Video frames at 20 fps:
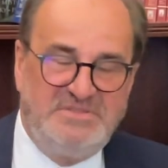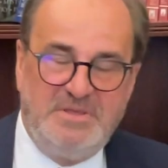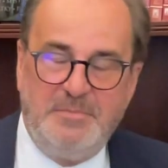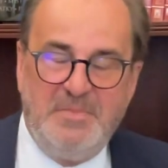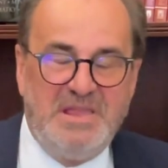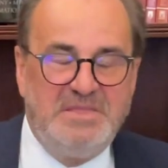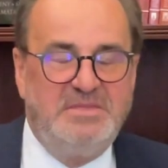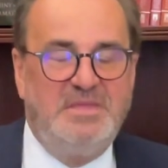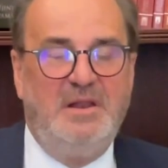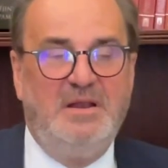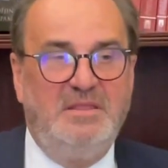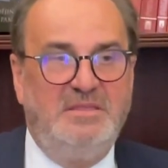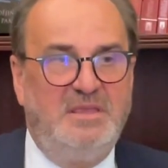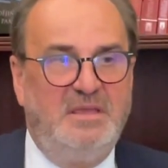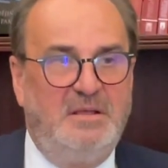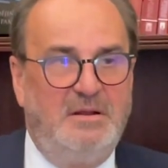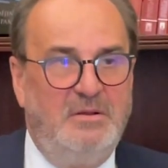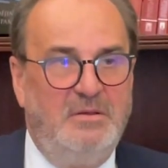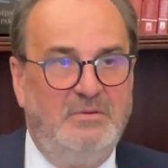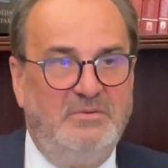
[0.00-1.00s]
The
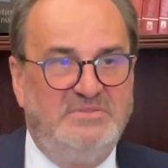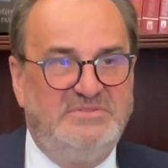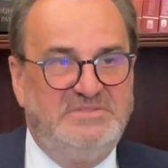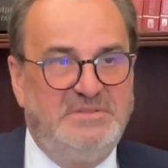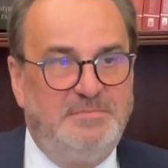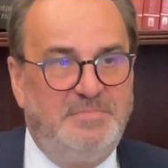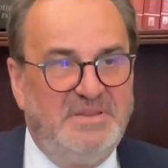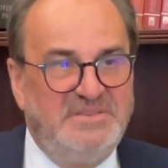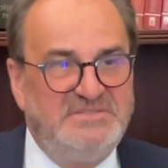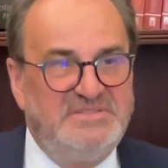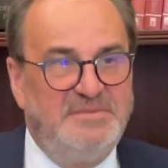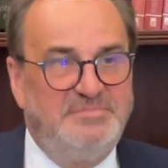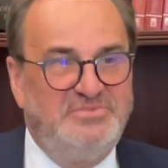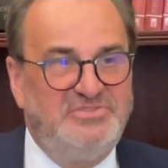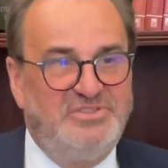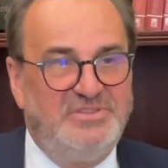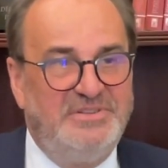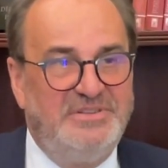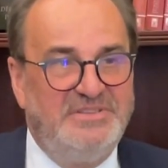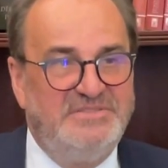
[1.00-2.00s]
mentality close, the
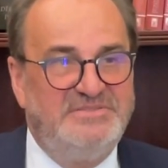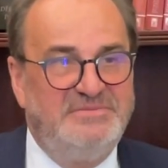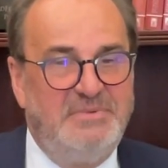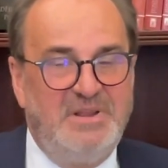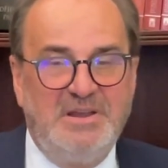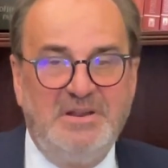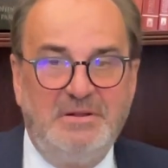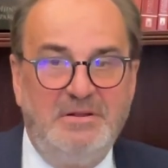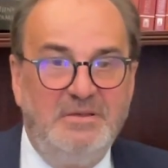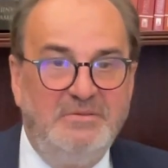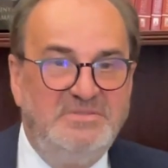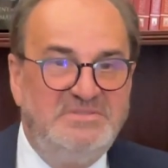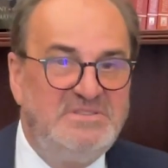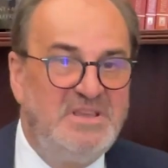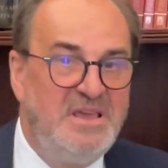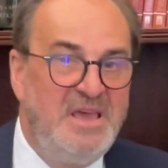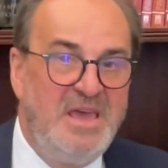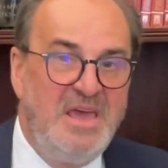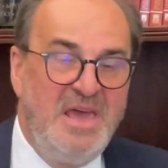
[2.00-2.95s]
perception is very close.